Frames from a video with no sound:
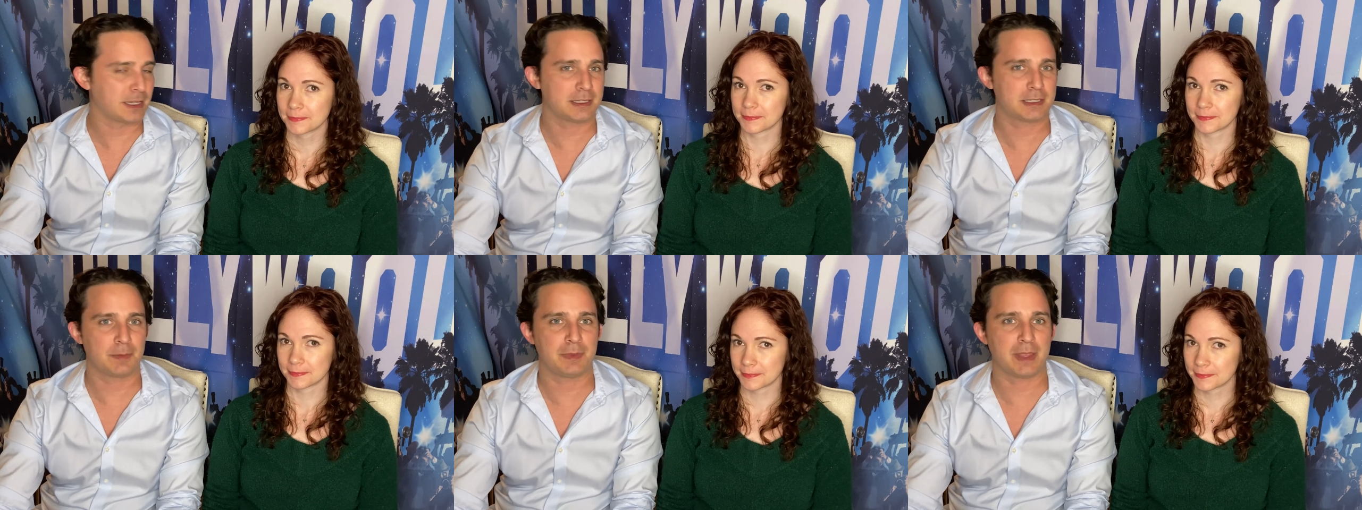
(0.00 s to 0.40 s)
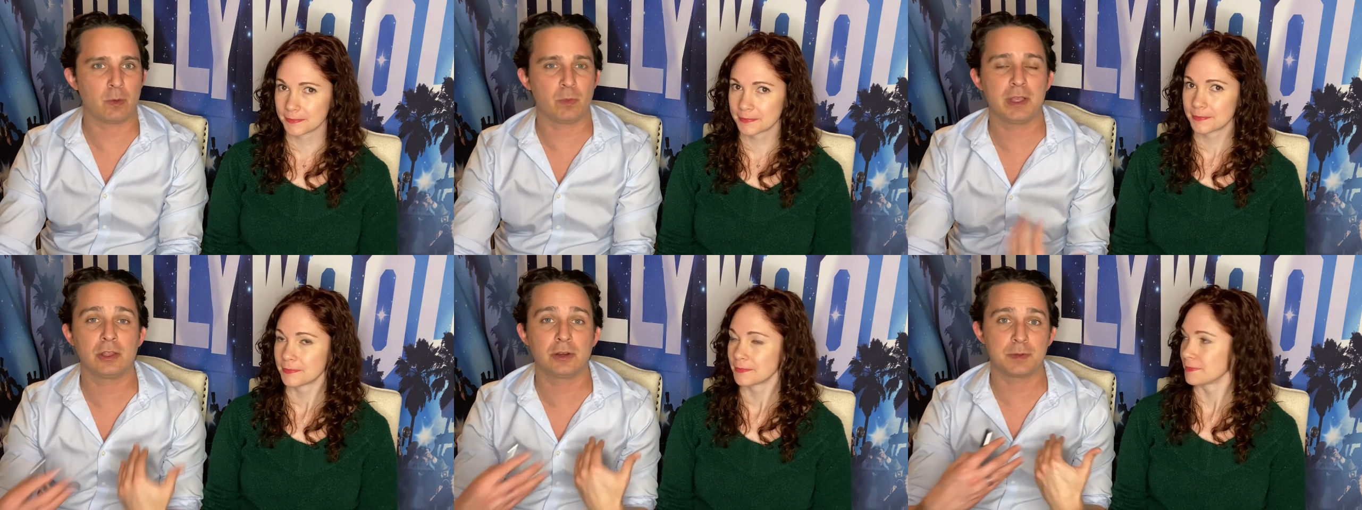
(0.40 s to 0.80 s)
Speaker 1: something that
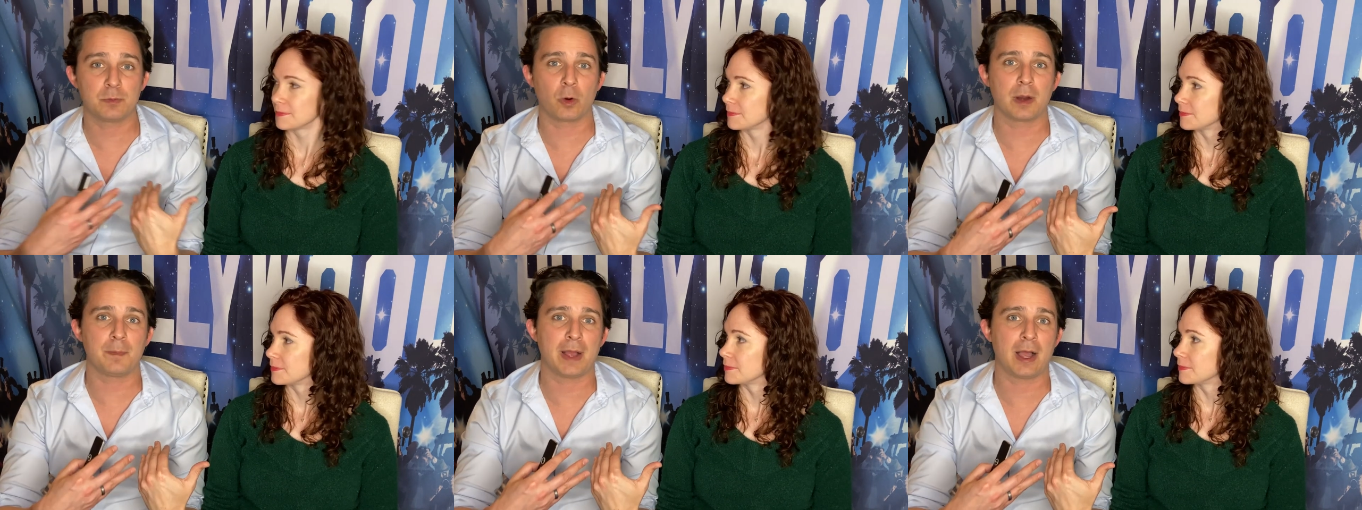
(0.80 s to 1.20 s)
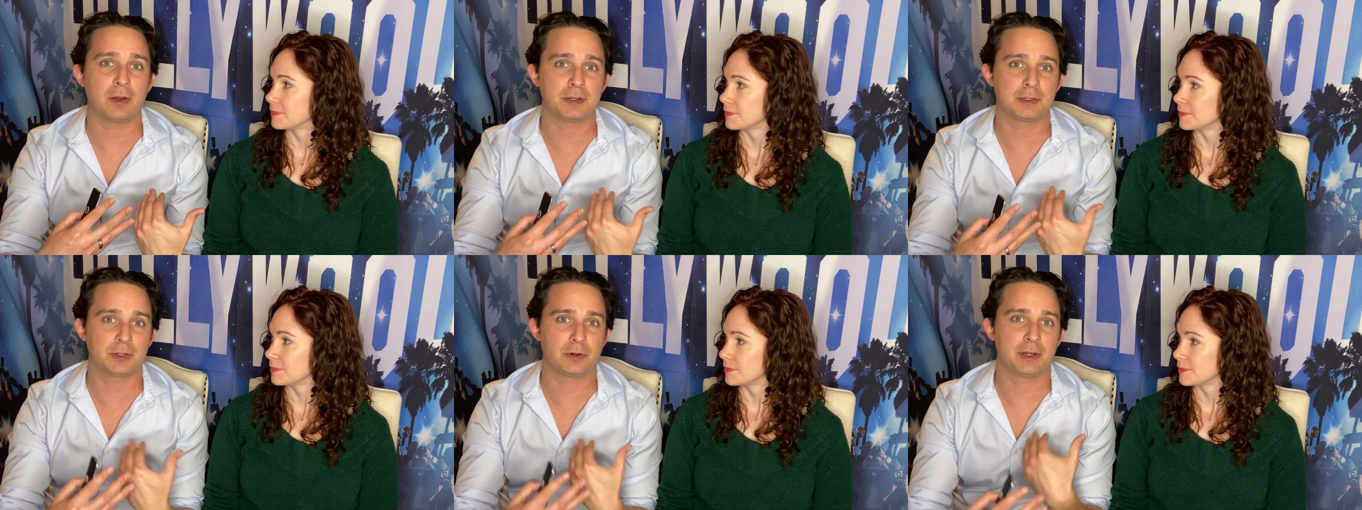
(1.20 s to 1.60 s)
we learned more
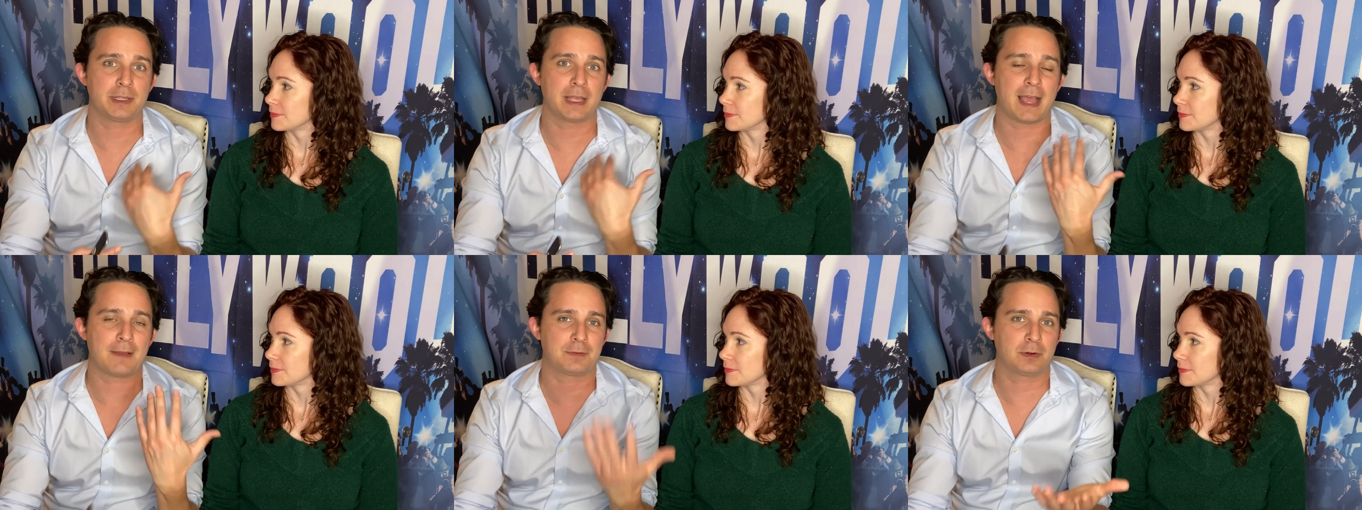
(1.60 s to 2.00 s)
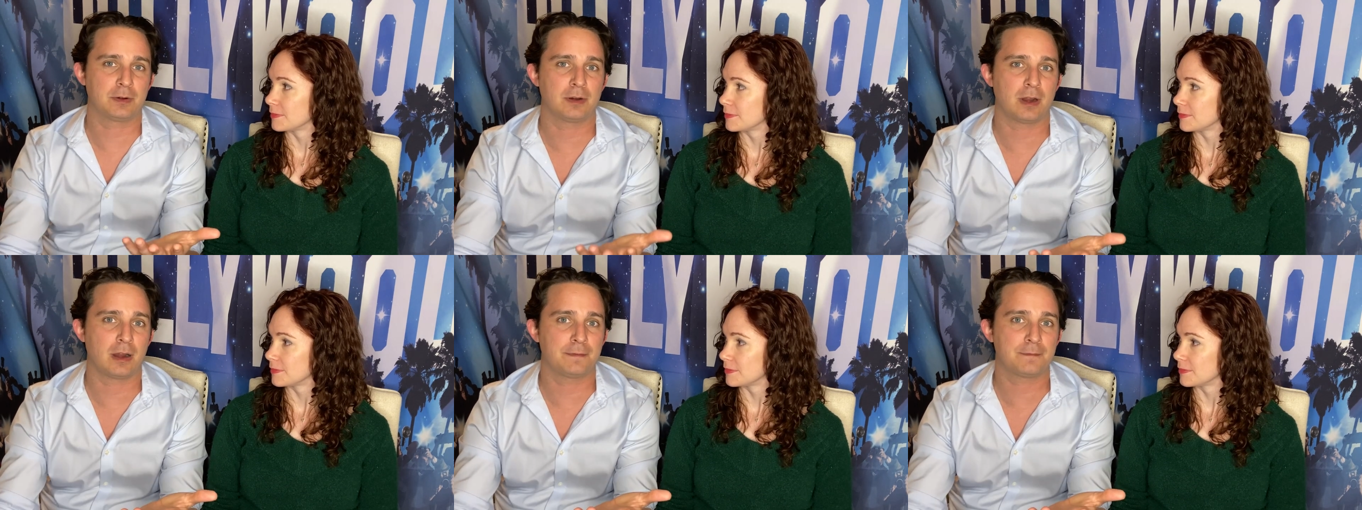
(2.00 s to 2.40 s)
about during after
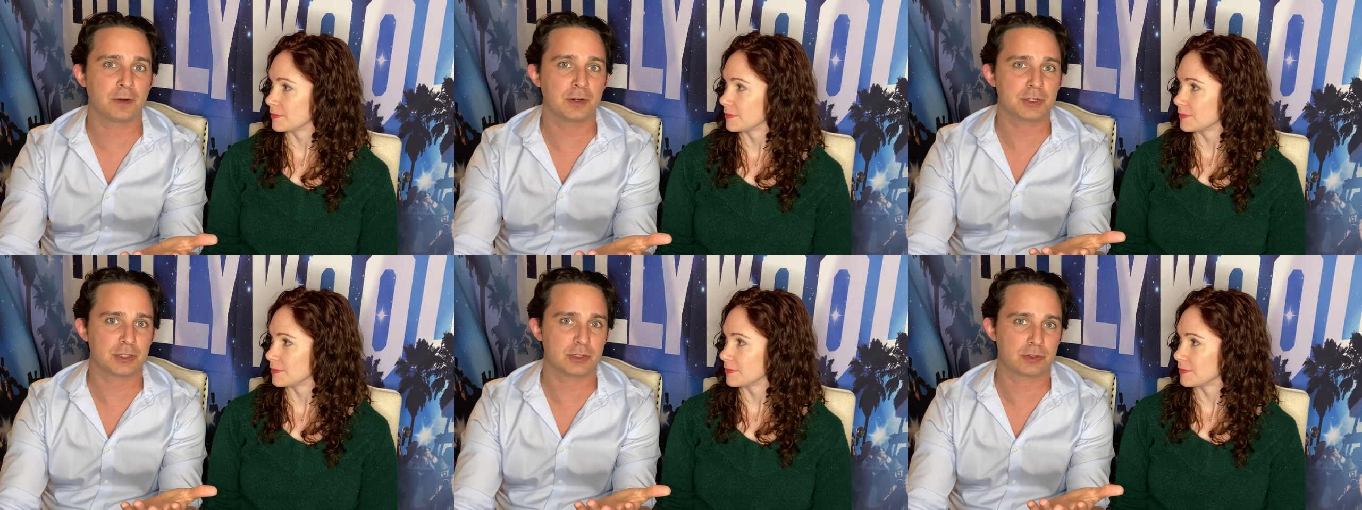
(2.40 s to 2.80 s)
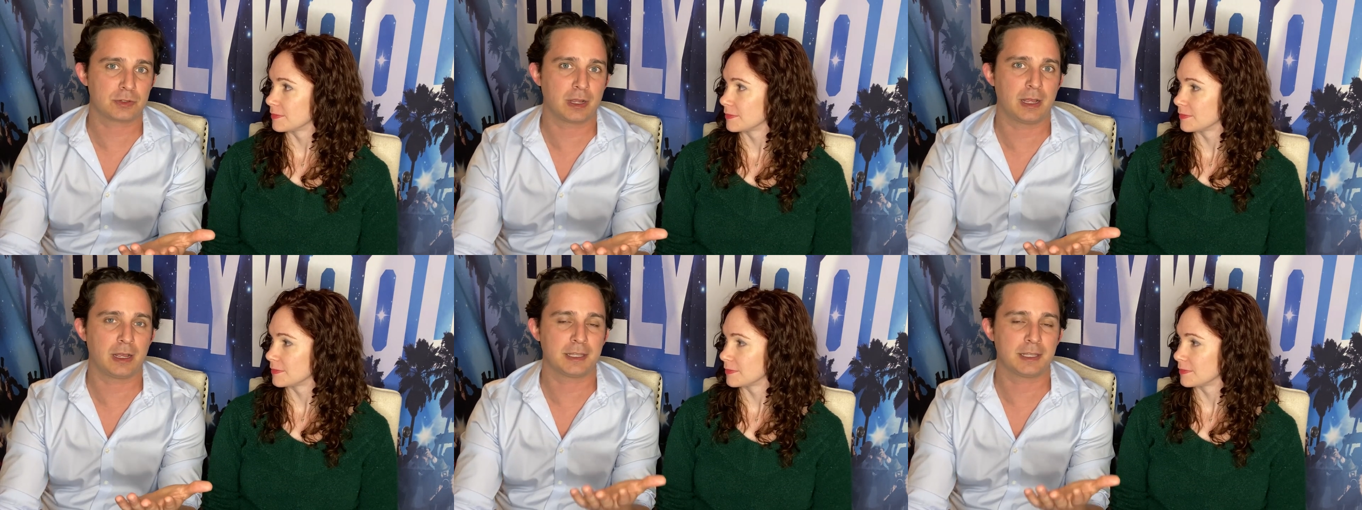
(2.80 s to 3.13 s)
our first uh,